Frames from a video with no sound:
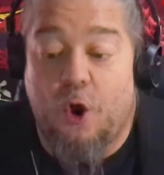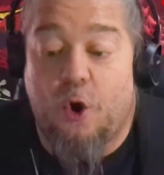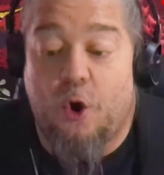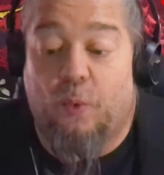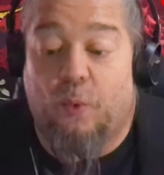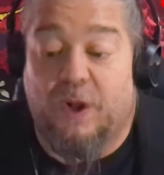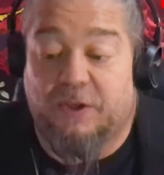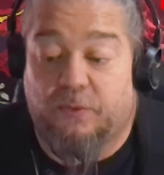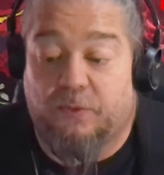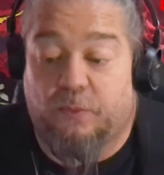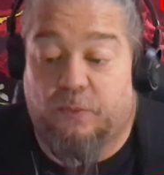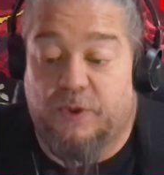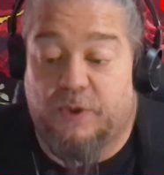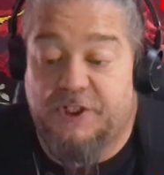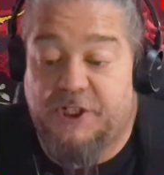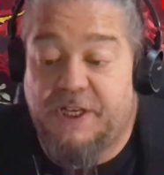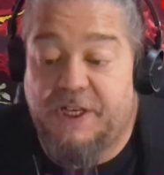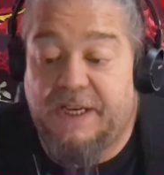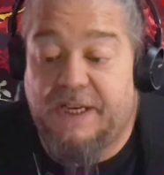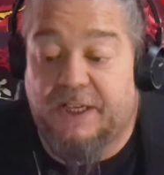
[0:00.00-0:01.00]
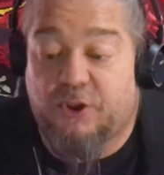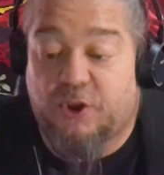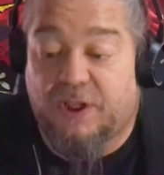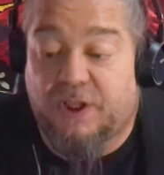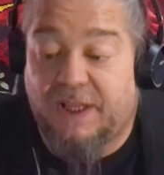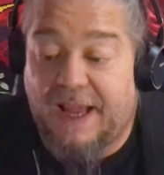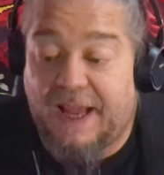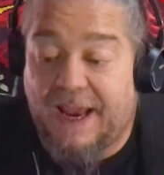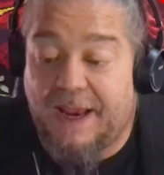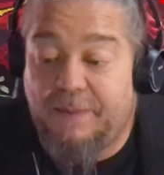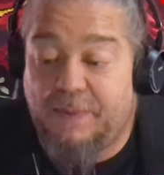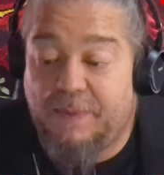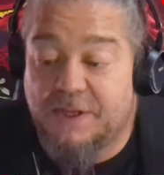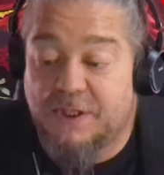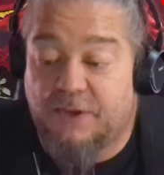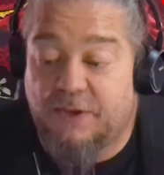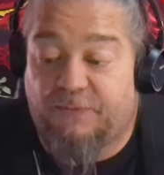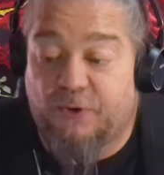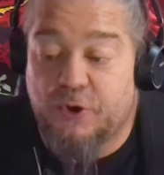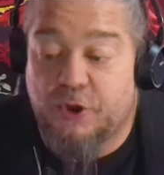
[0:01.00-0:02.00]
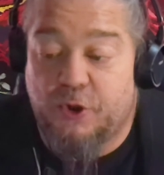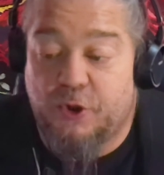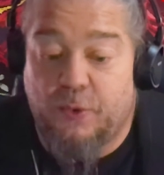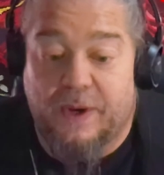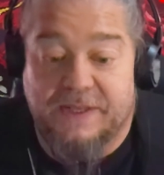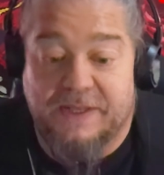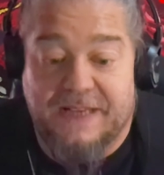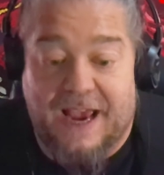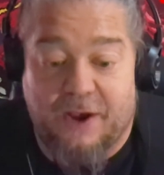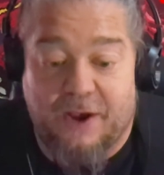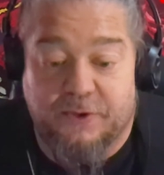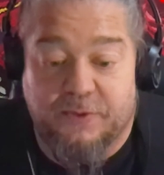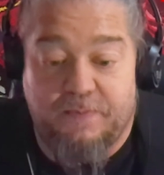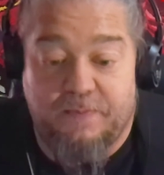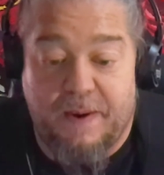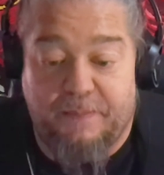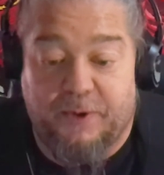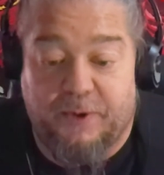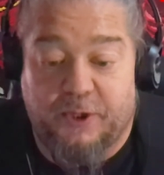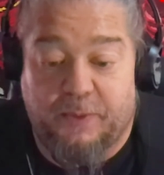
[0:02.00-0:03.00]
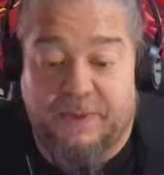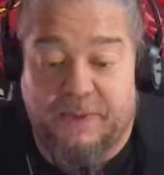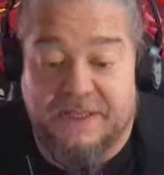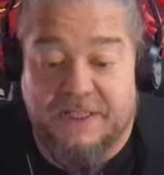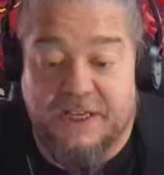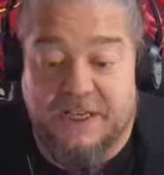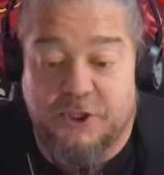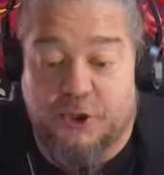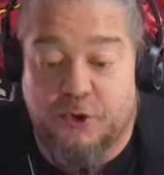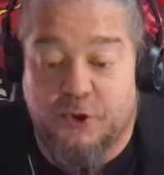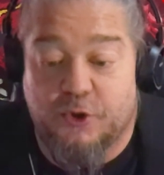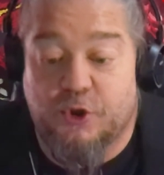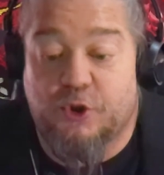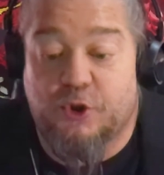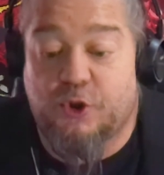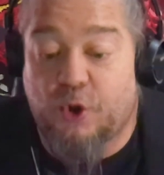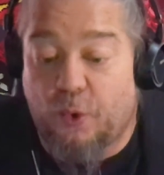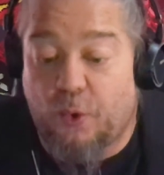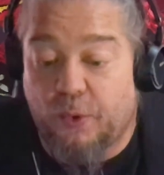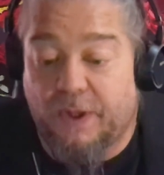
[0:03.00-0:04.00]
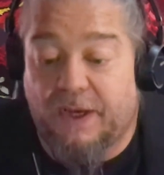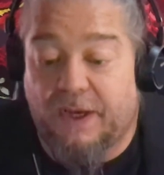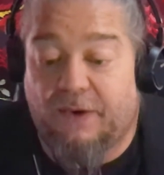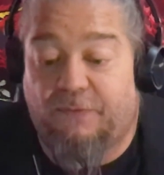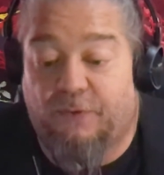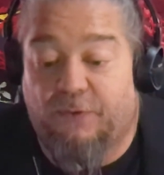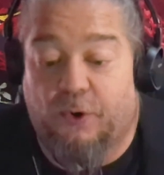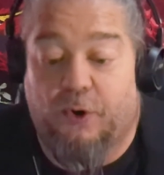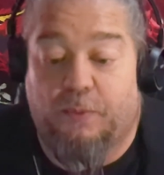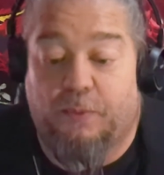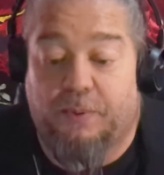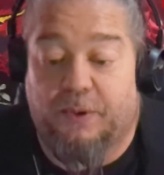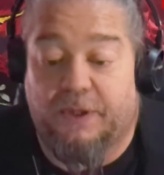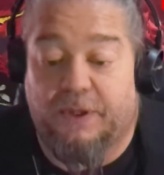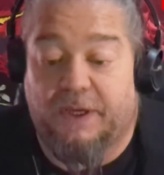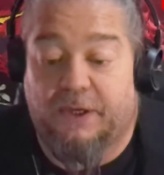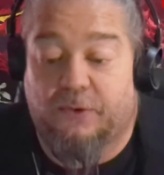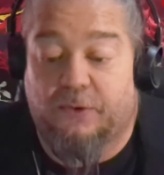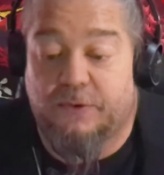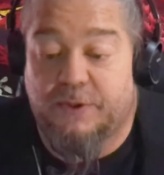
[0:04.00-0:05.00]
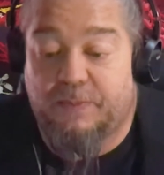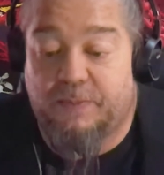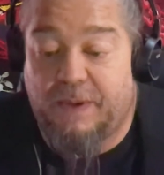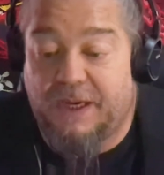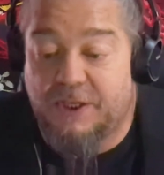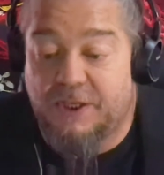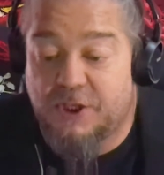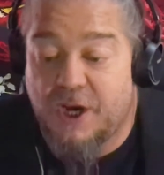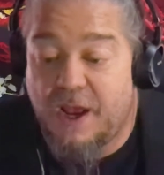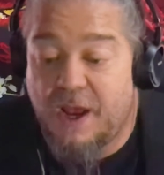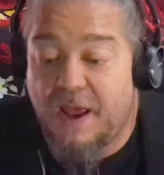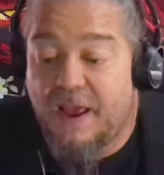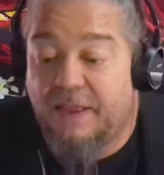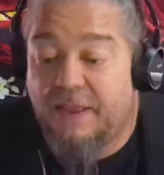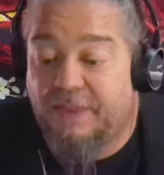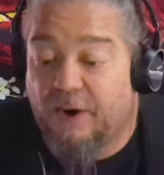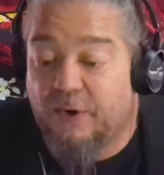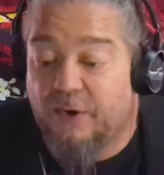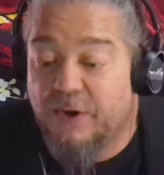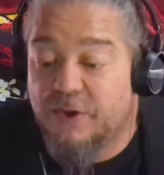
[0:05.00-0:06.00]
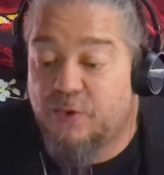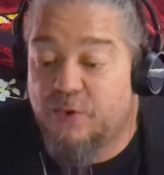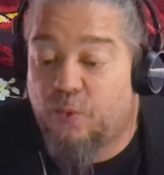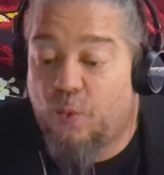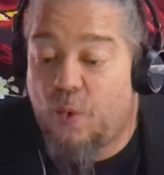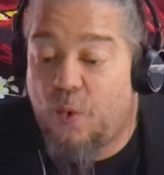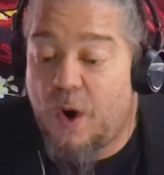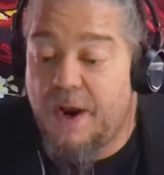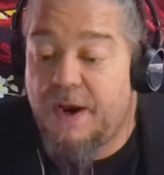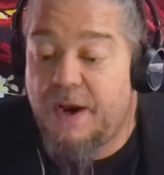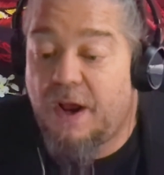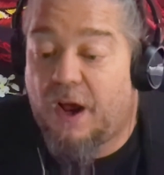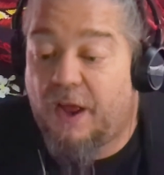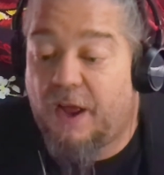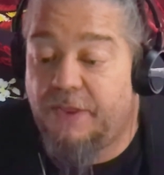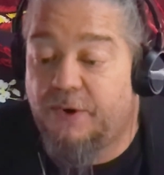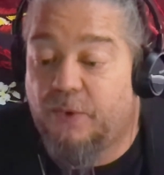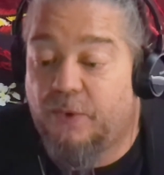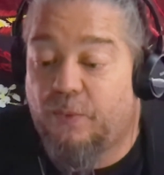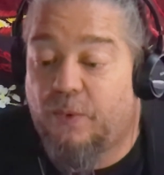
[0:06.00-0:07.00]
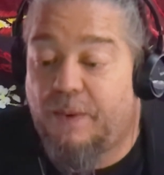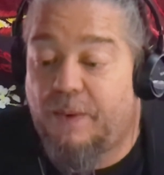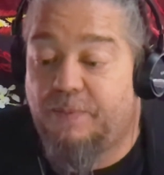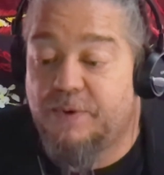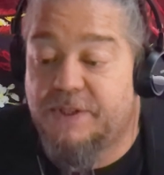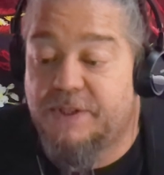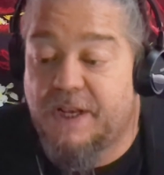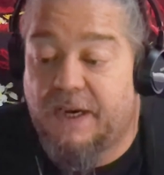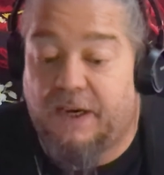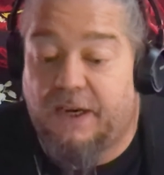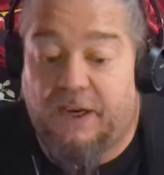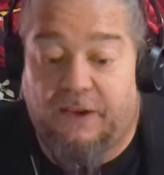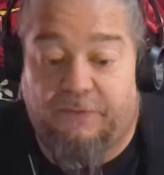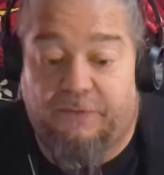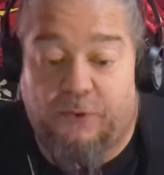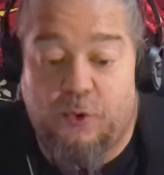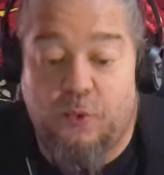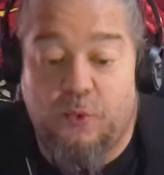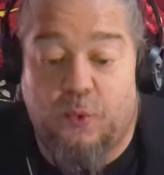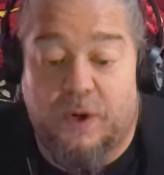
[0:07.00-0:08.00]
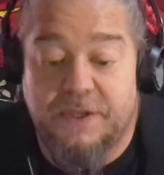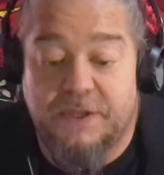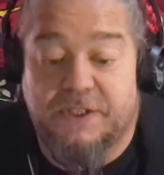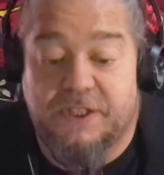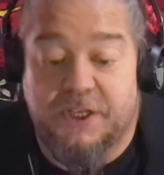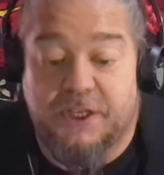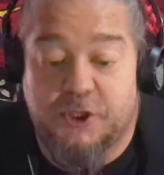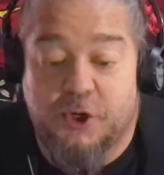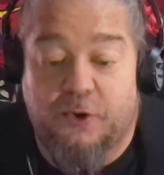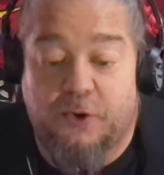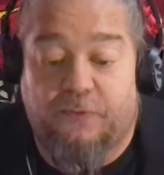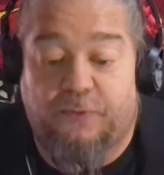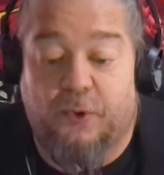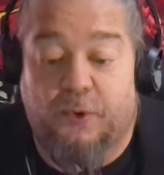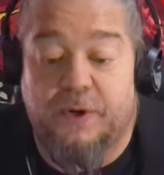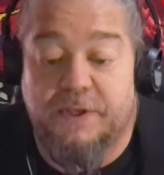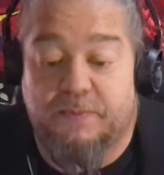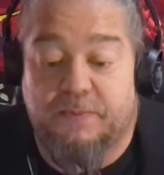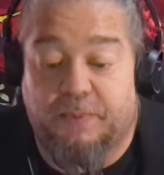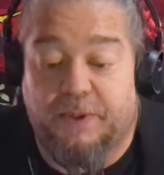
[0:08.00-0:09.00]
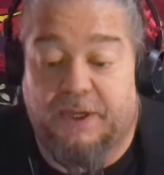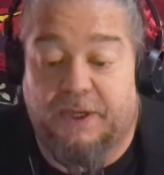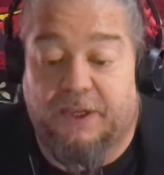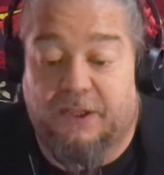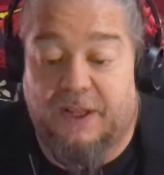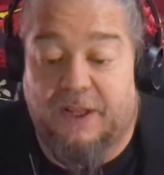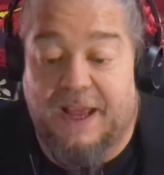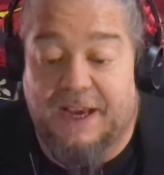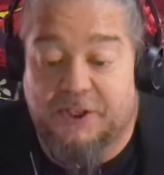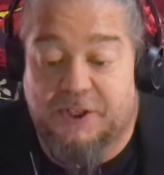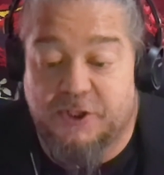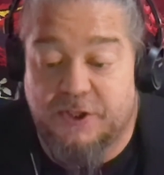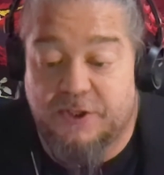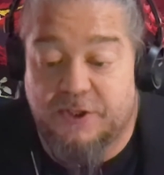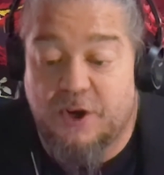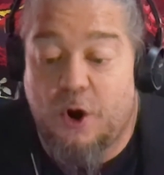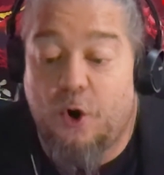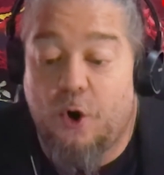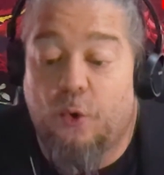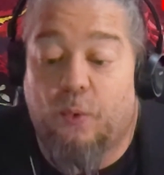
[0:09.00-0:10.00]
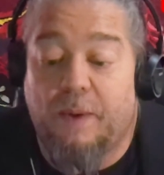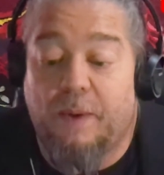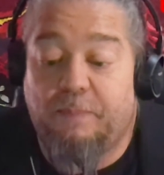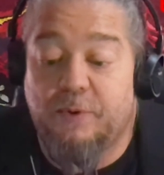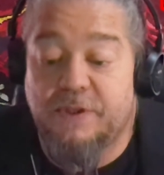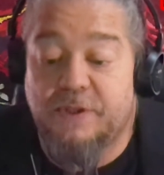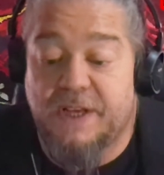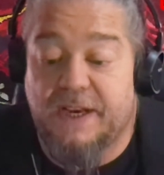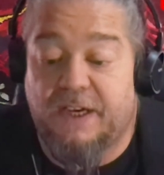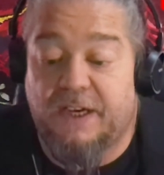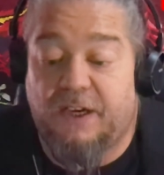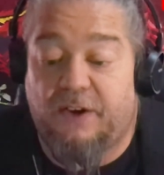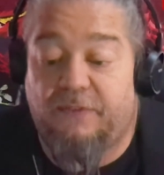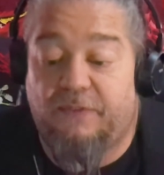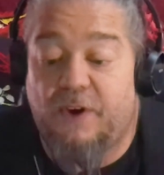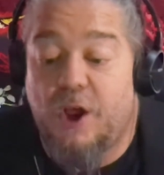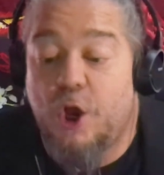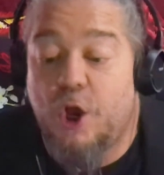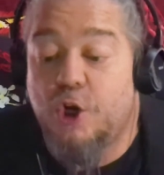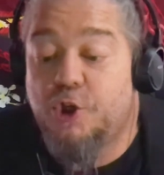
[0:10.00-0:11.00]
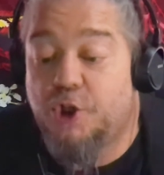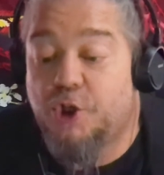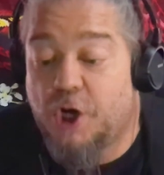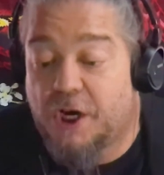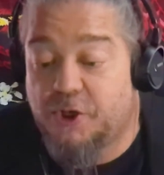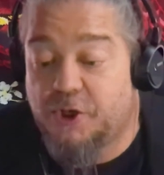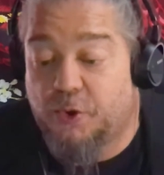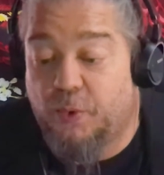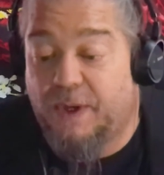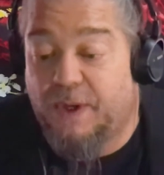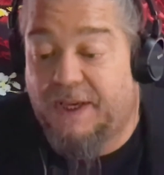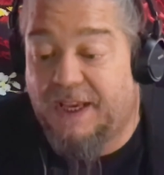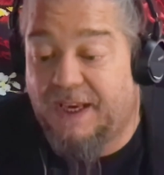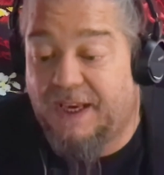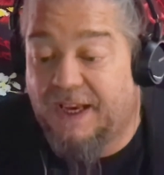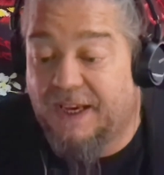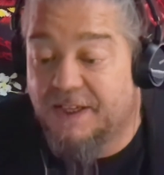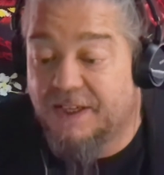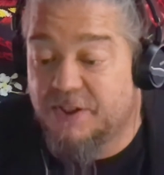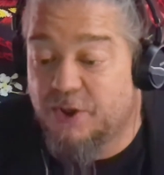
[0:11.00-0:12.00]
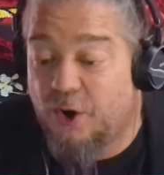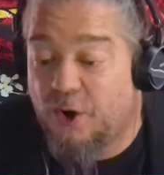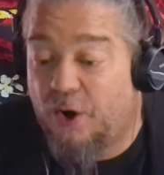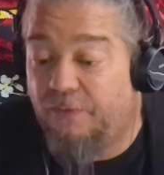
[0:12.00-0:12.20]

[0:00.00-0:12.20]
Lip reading: While Rashida Tlaib is the first U.S. House member to be censured solely for her political speech, there is one other representative who was censured for his political actions. Representative Joshua Giddings of